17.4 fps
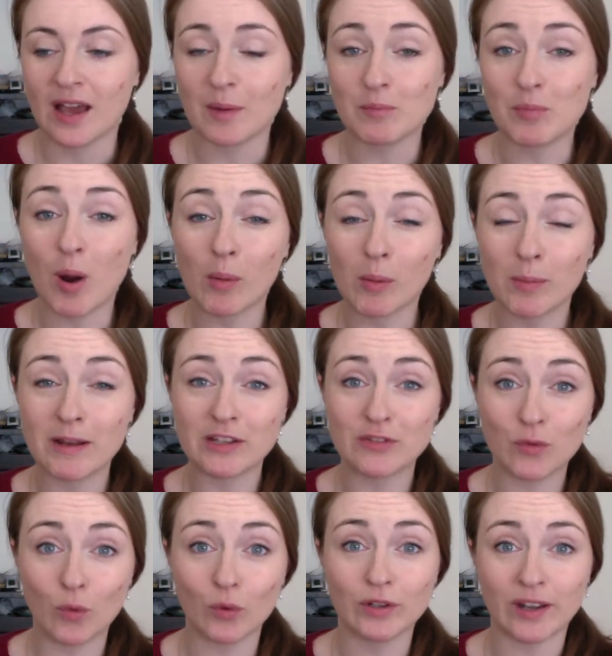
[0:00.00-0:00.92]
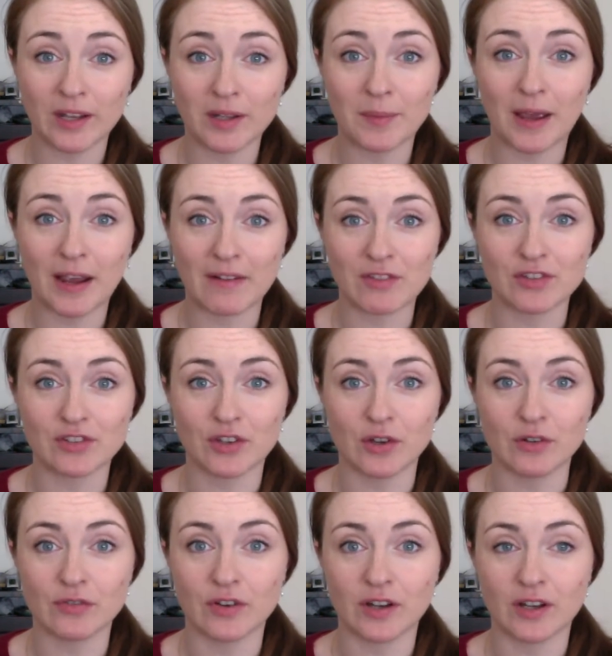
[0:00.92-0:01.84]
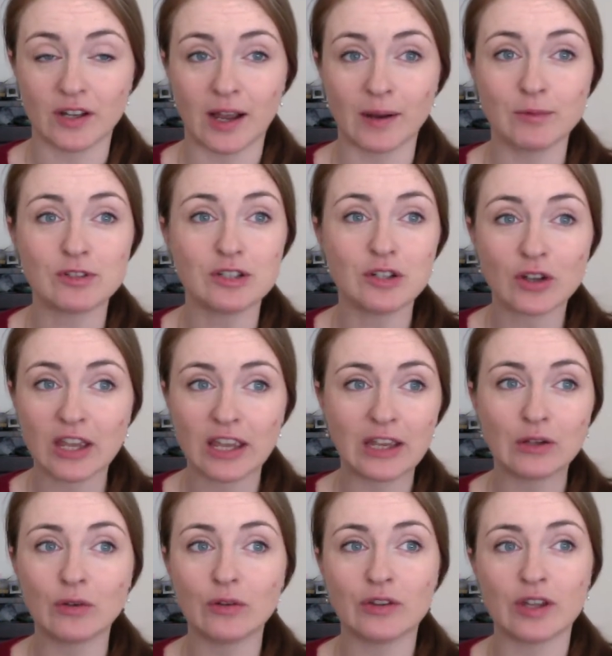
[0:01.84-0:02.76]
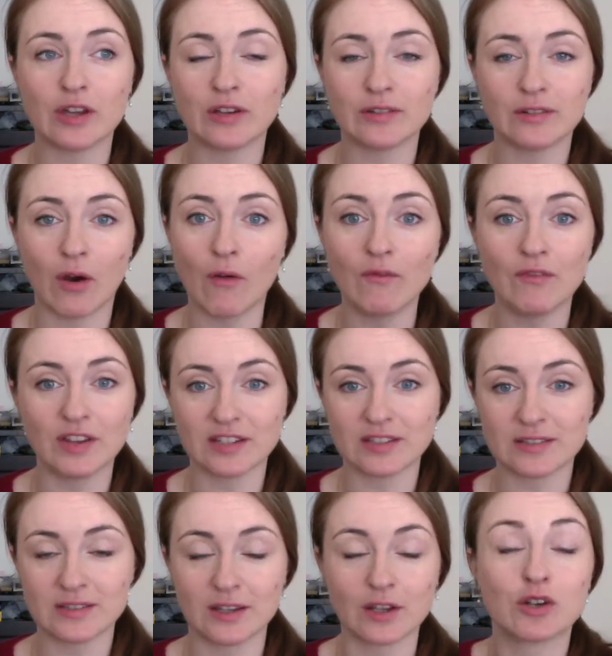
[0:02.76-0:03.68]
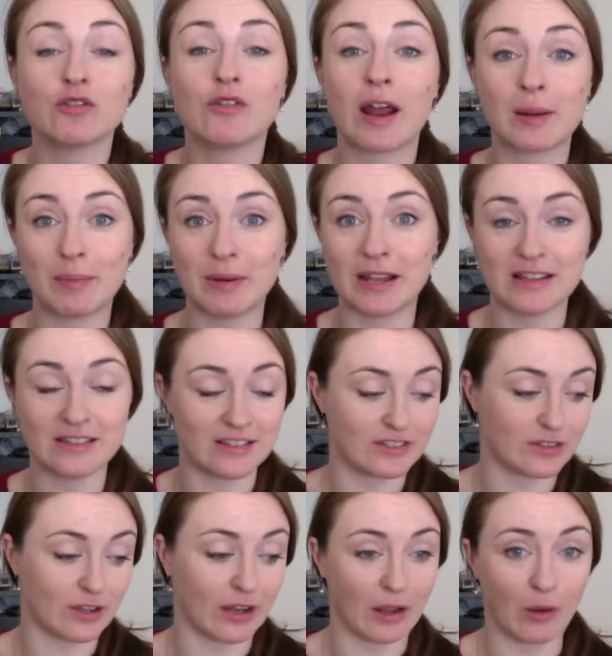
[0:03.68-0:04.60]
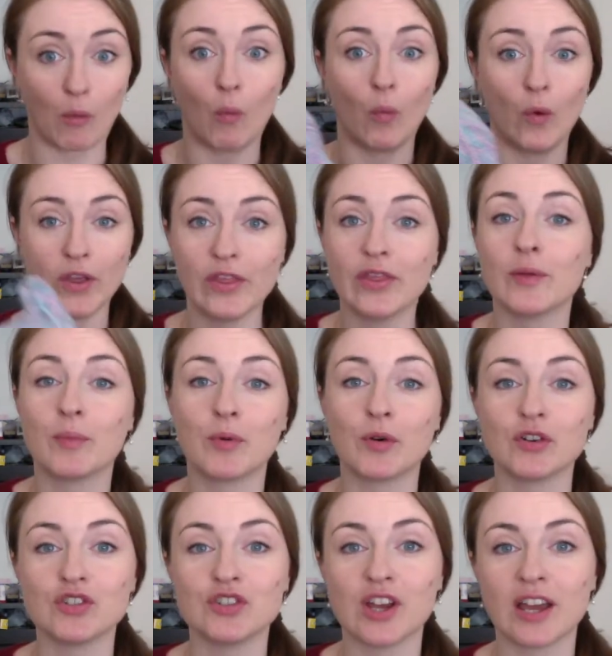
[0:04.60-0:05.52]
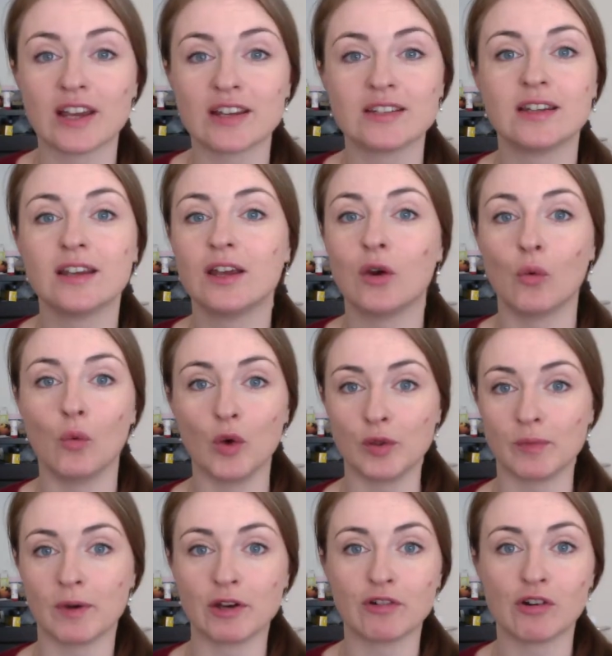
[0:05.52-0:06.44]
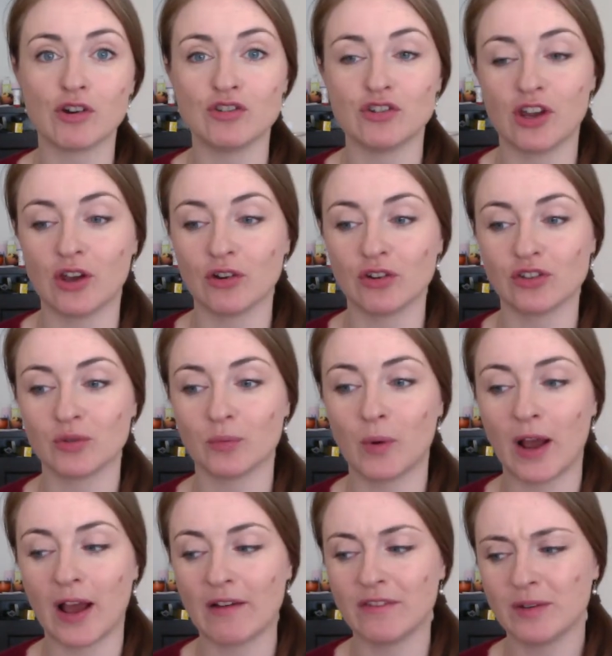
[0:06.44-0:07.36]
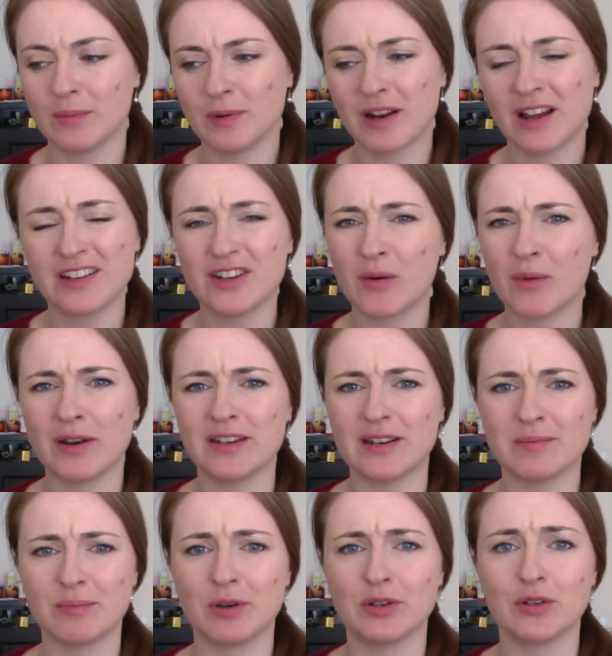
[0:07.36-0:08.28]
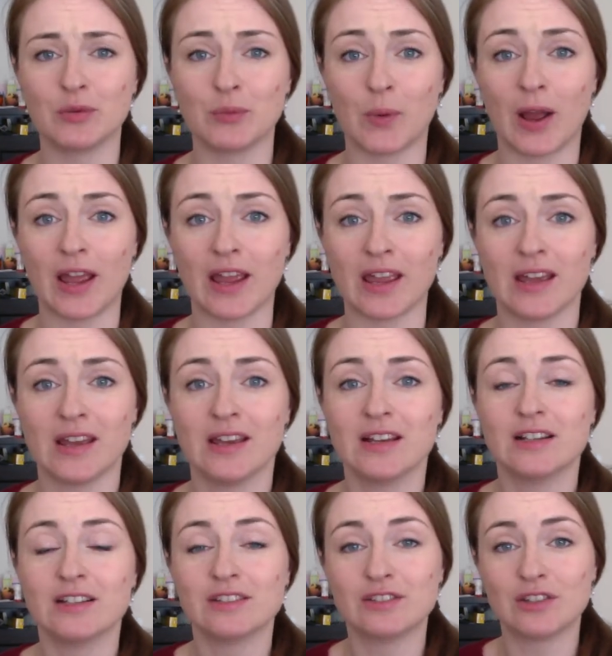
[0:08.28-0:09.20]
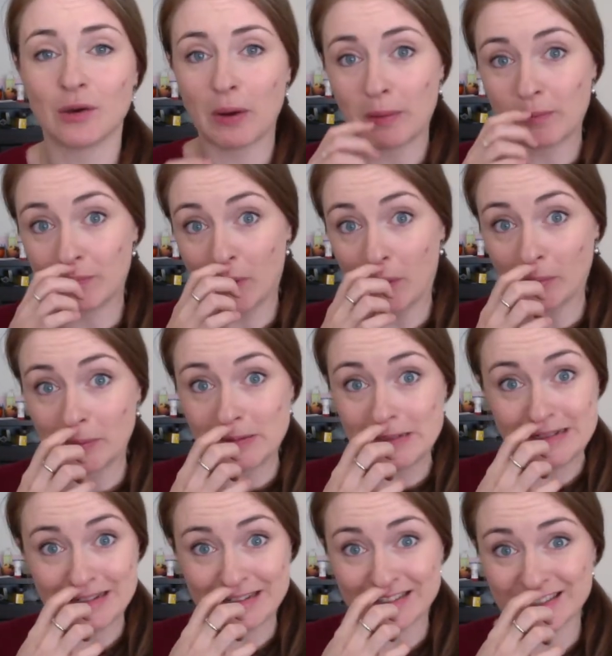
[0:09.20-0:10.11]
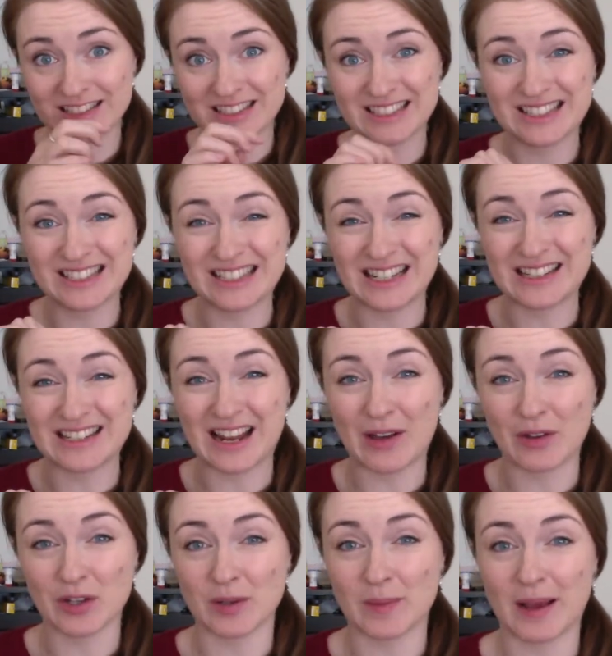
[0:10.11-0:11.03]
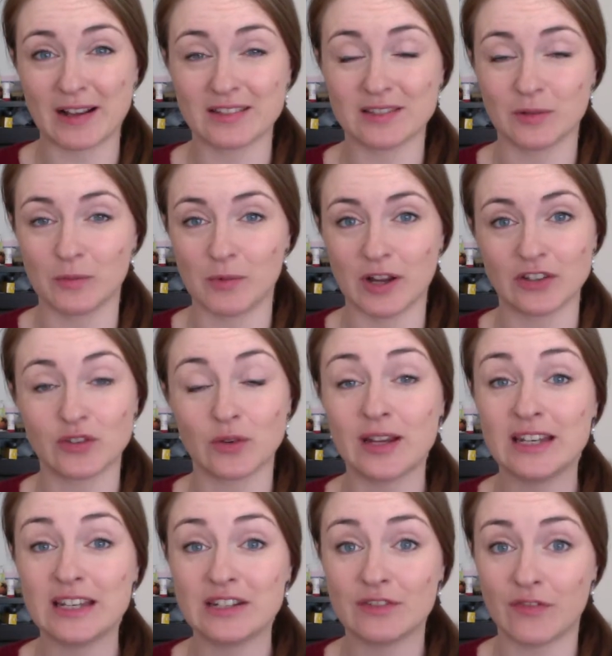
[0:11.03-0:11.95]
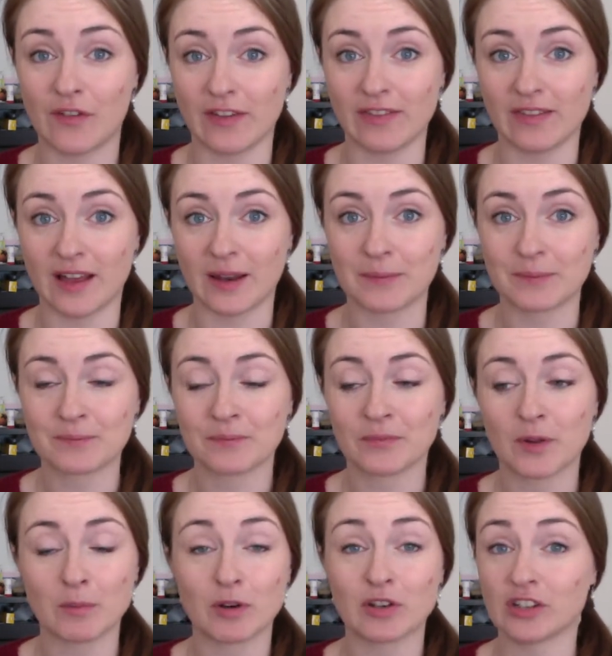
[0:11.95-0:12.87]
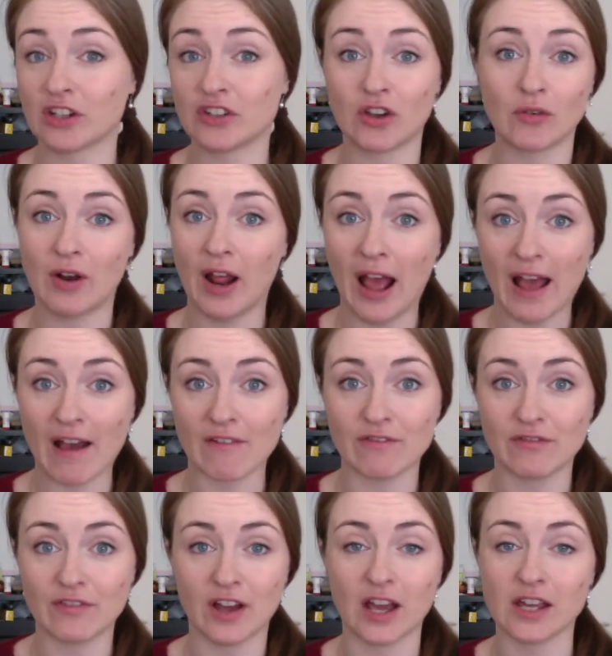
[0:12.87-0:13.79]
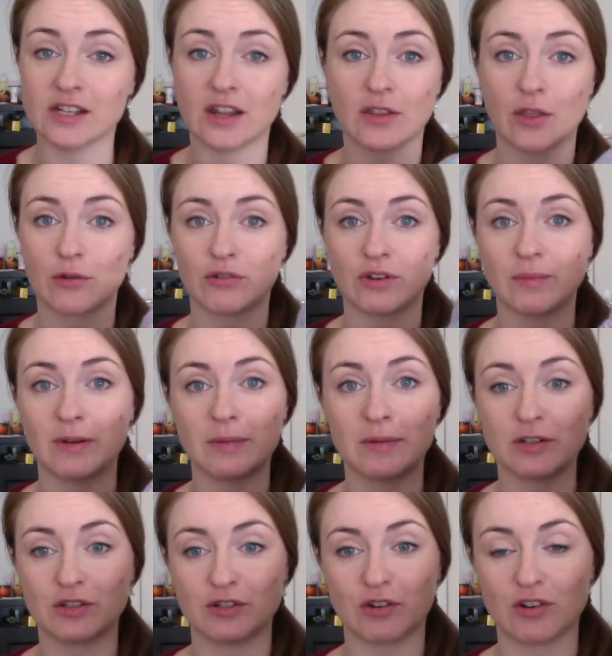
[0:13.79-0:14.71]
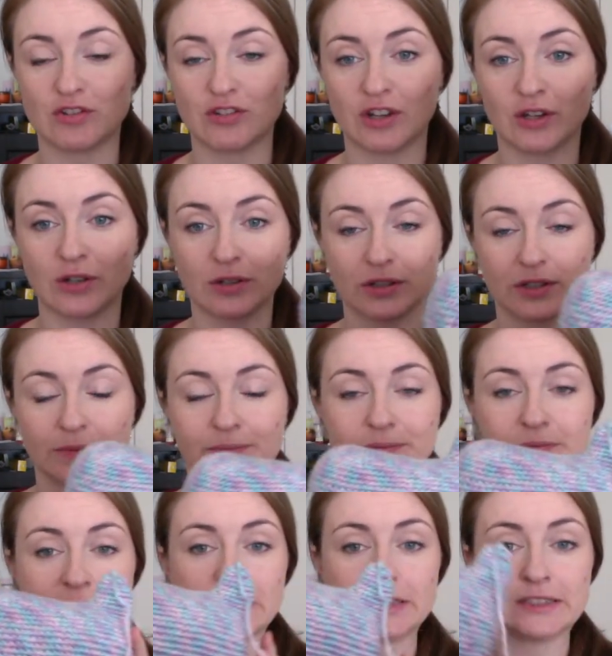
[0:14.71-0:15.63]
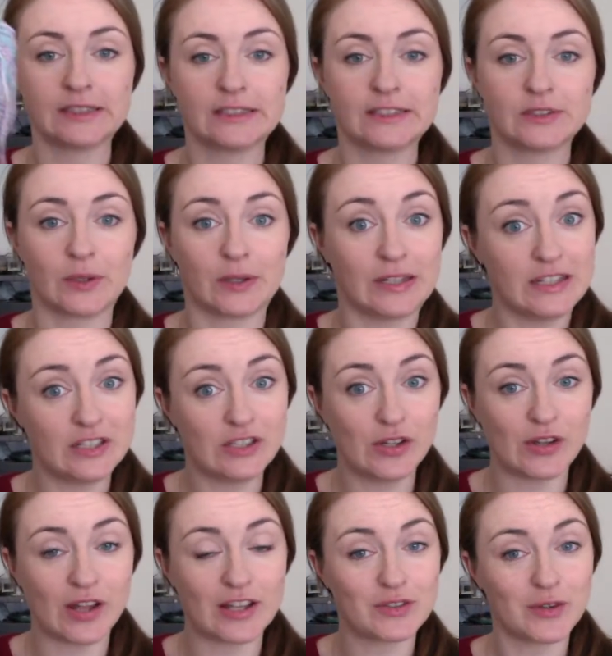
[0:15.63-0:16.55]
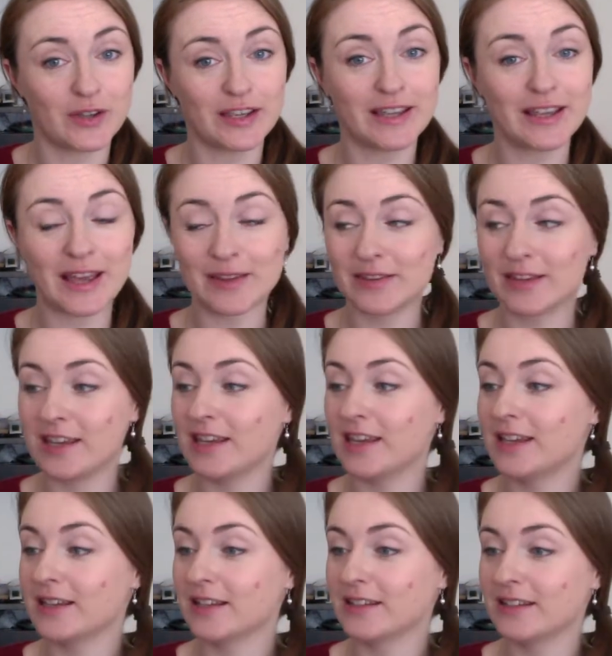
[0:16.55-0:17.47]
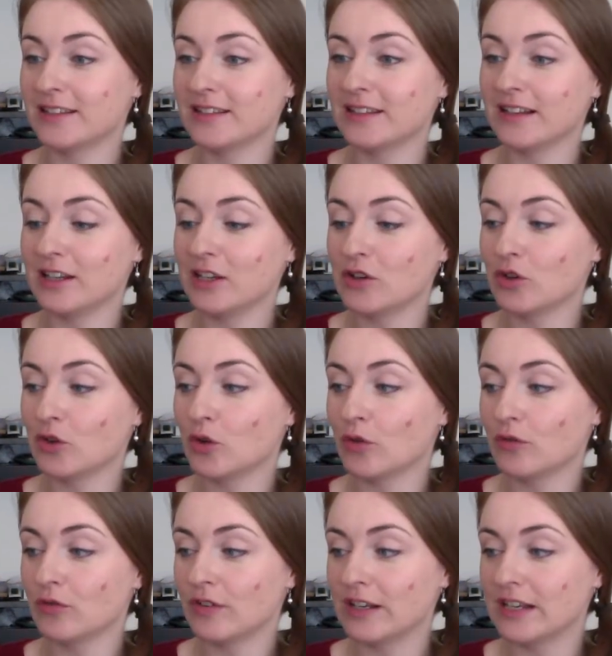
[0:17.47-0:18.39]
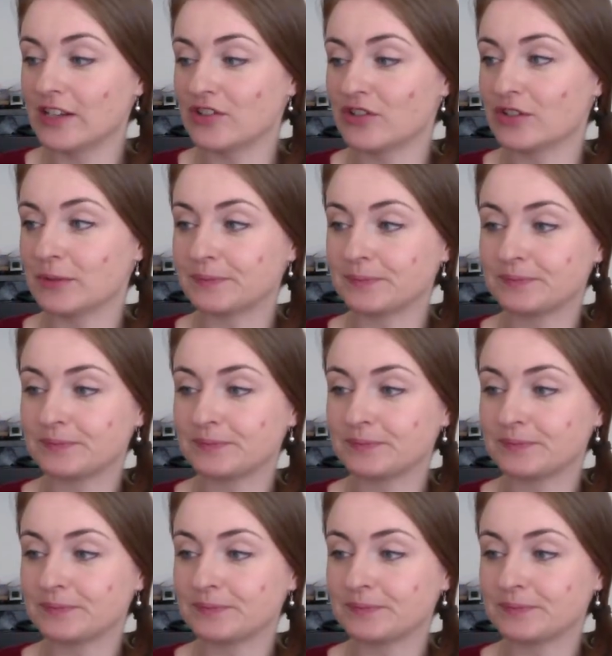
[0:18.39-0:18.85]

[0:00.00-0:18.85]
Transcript: Probably it's fallen down the back of the sofa. I was looking in all the correct places, like with the project, with my crochet hooks and what have you, but I know I didn't put it away, so it probably just slid down the back somewhere. So I need to find that, because I don't have another 3mm crochet hook. So I need to do that so I can get this little unicorn finished.